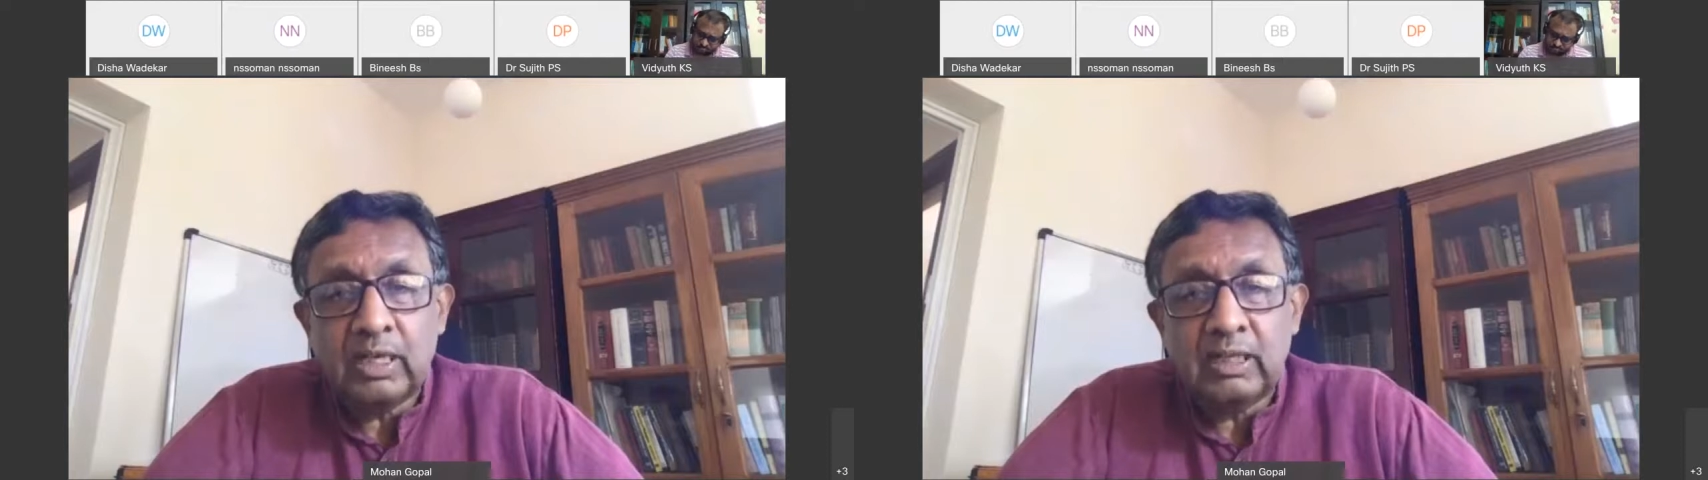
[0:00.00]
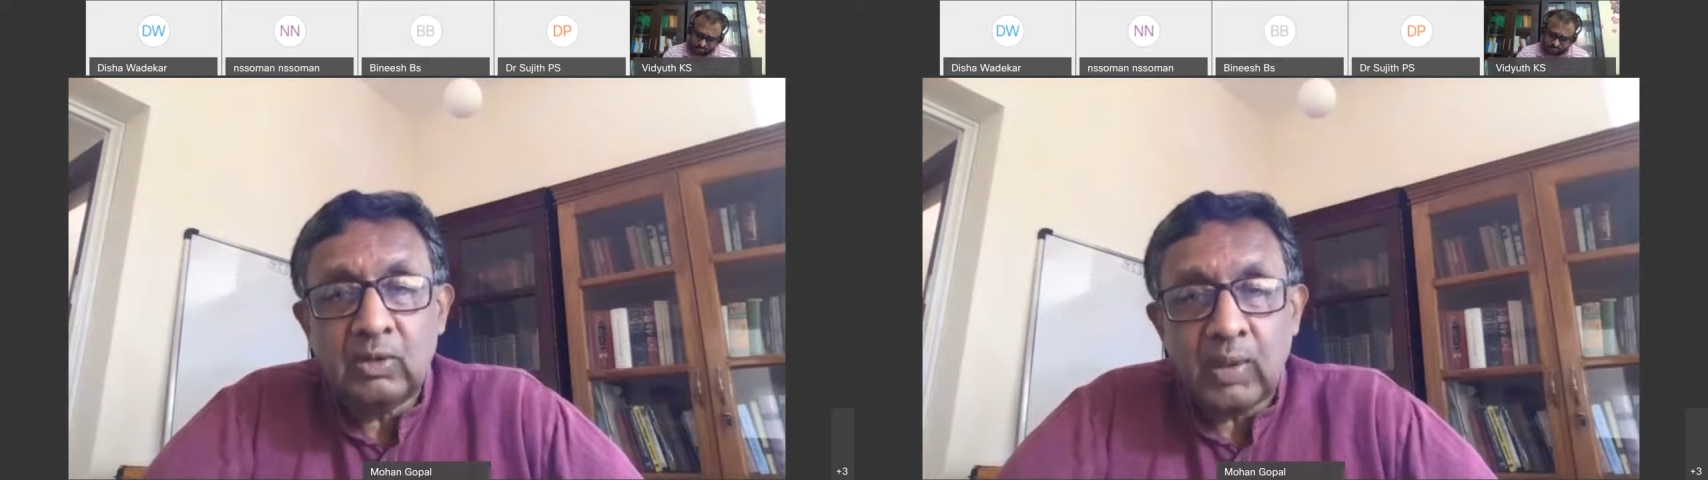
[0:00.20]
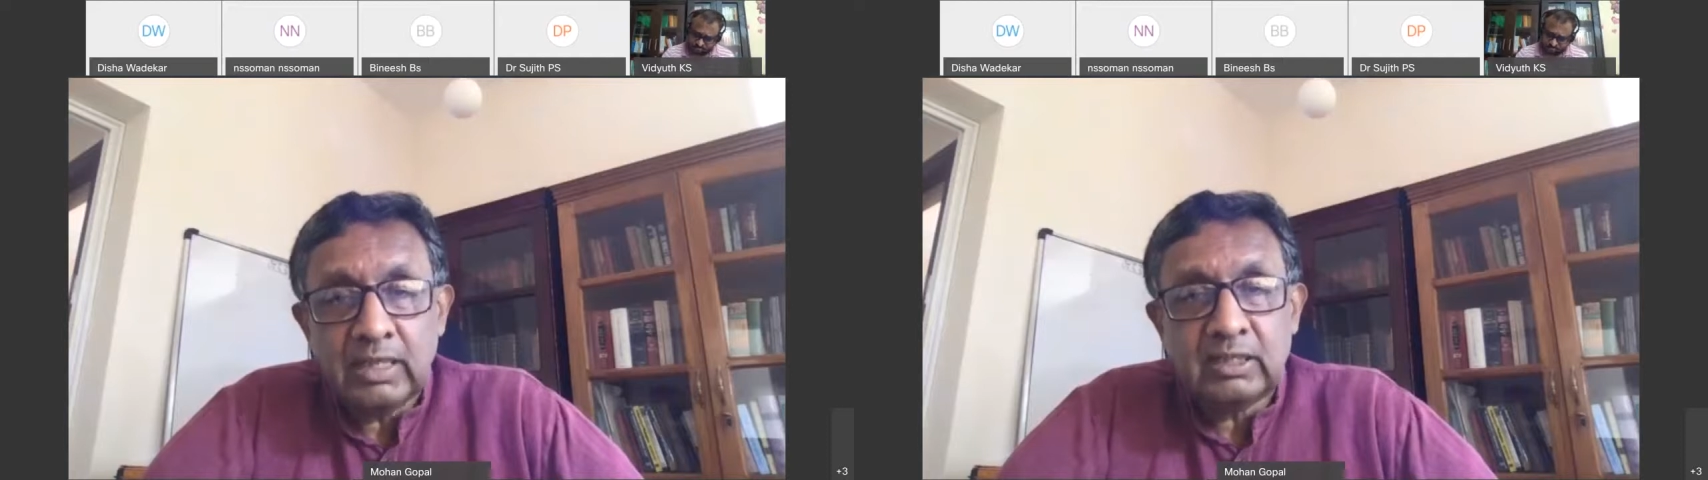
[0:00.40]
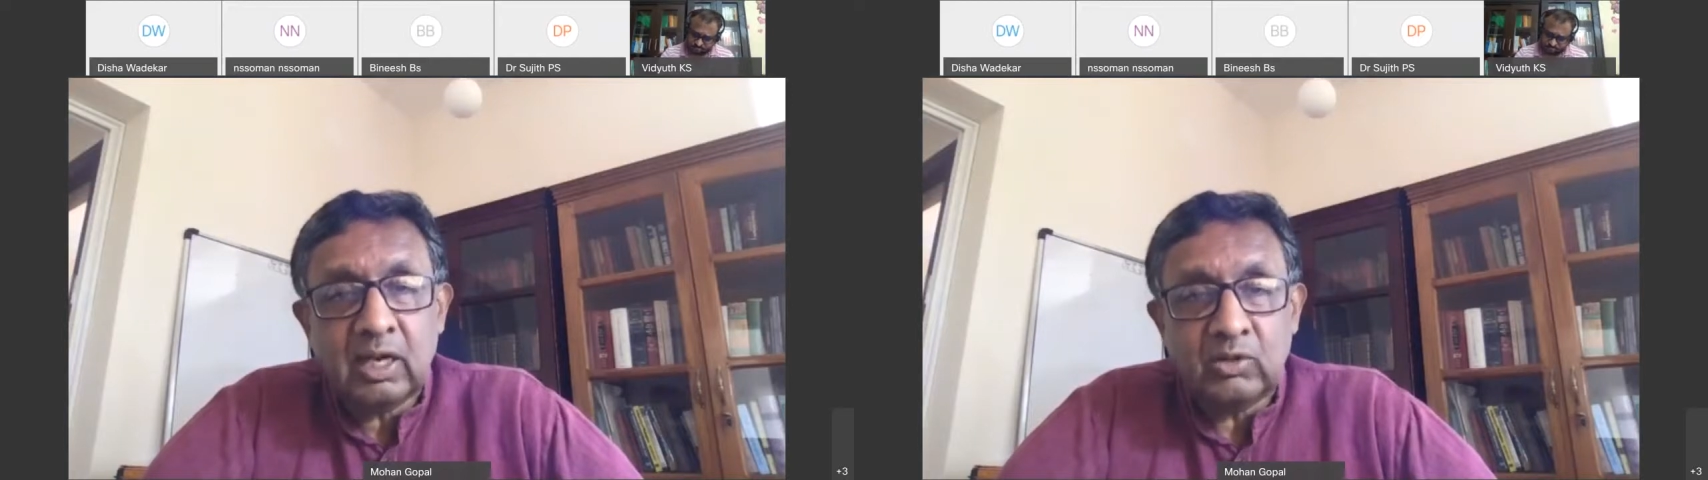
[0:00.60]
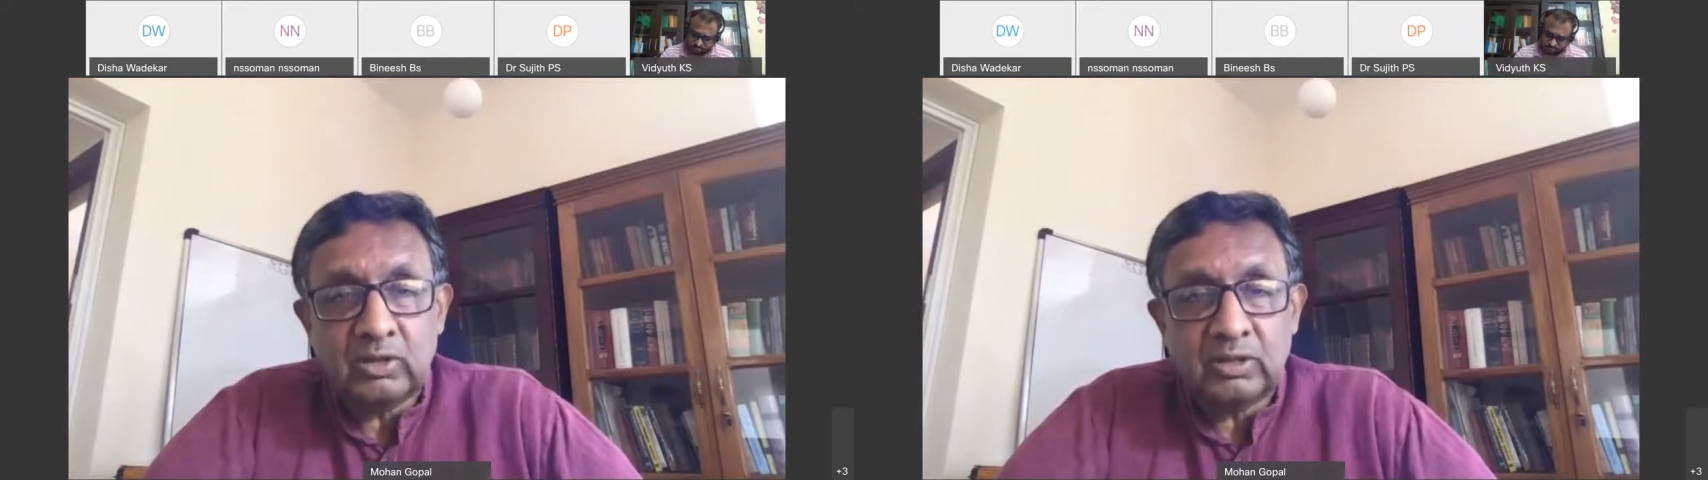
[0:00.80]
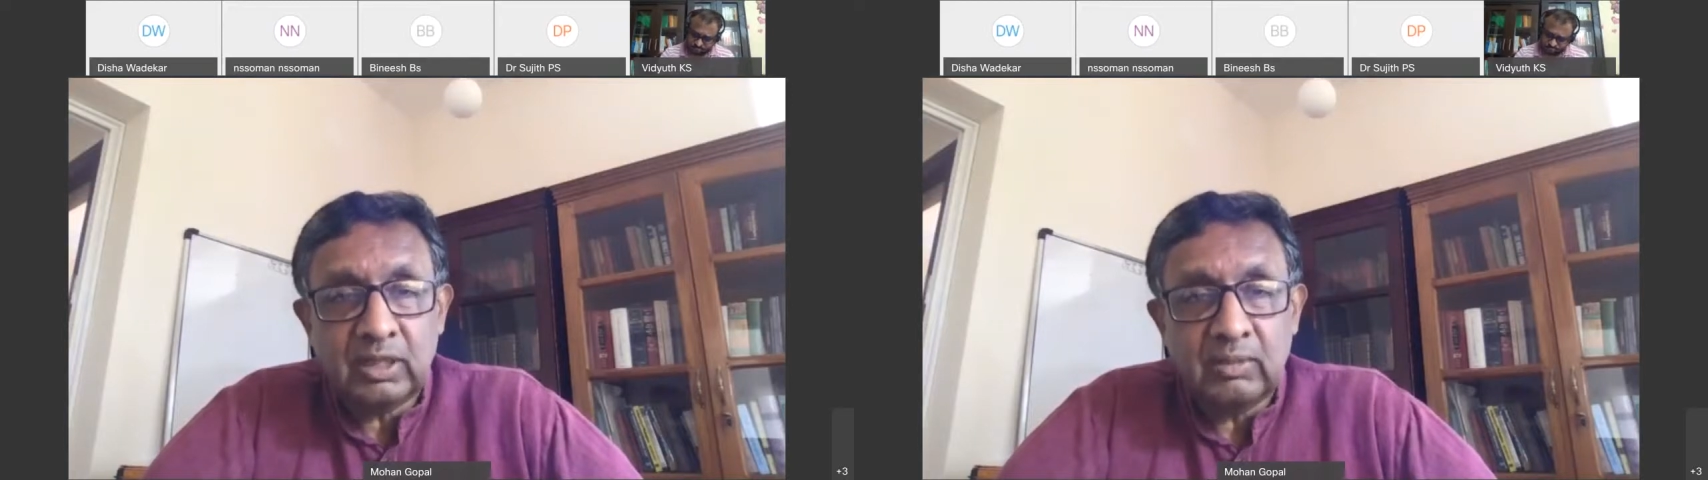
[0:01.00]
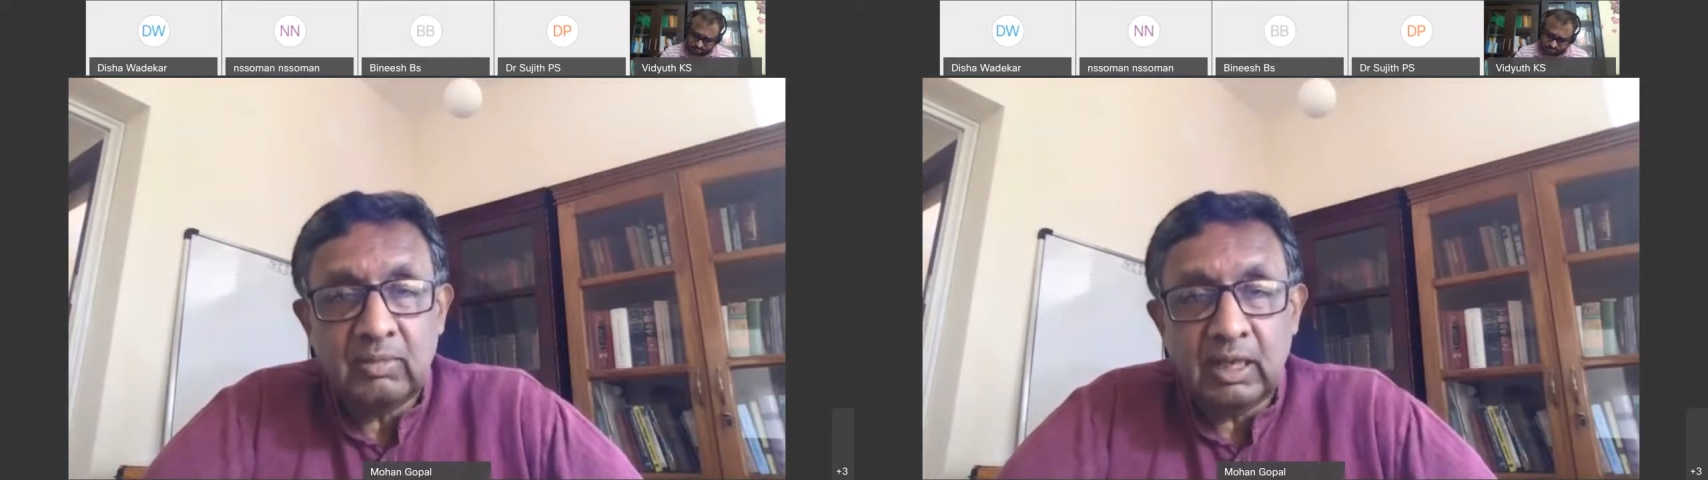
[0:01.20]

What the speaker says: the White House, in